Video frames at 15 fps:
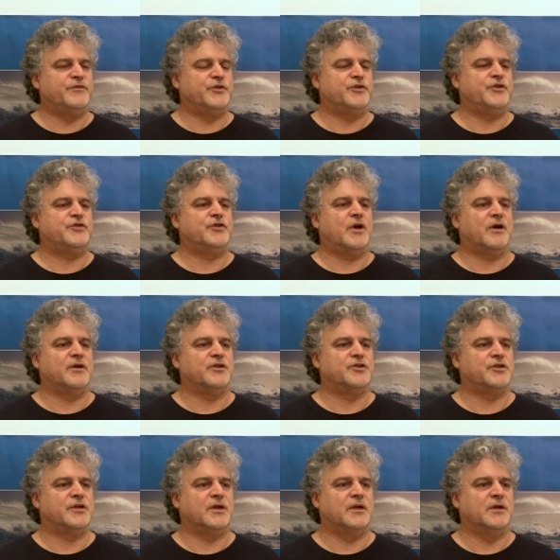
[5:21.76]
river
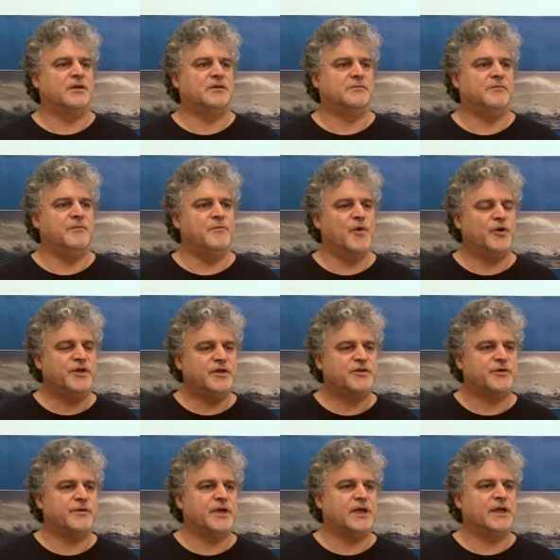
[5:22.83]
discharge um,
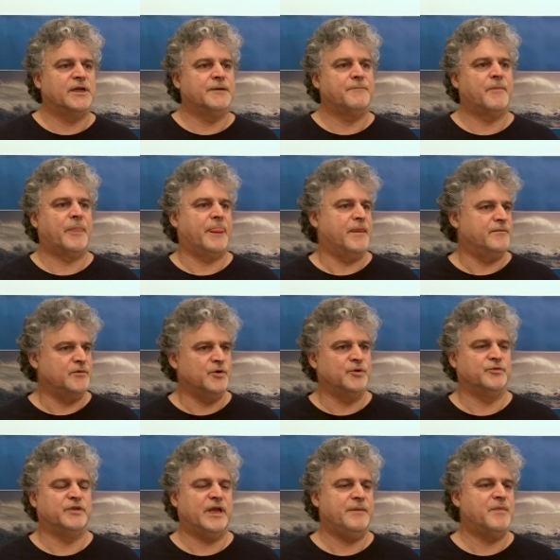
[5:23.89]
monitoring, you
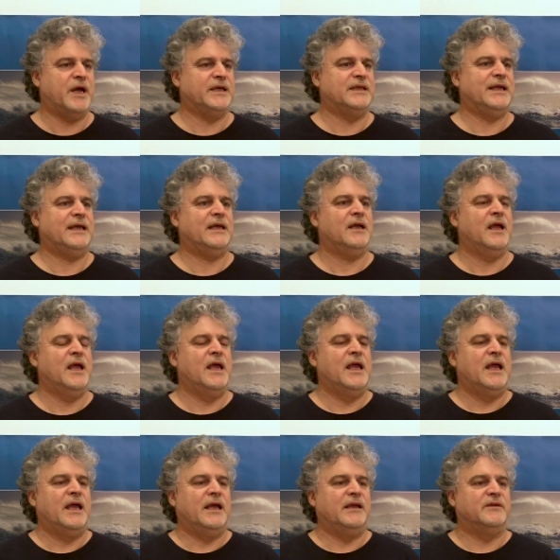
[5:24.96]
know, day by day,
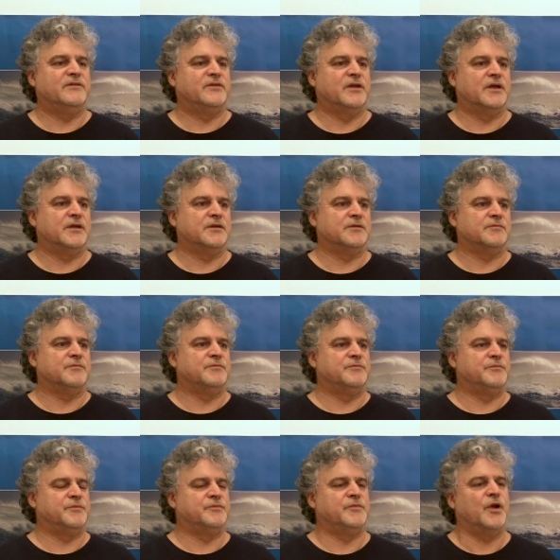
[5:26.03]
is uh,
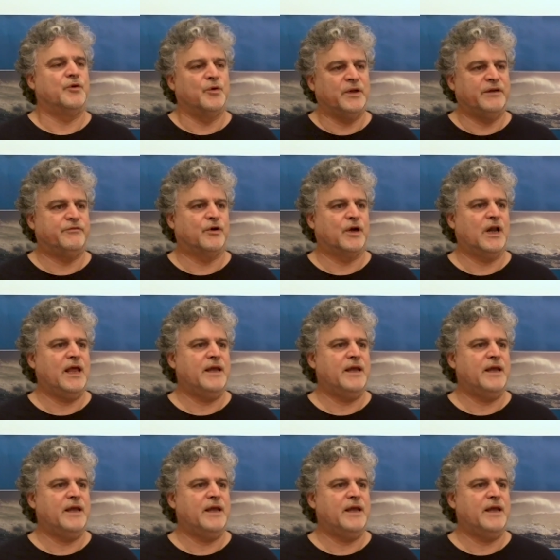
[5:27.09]
not only for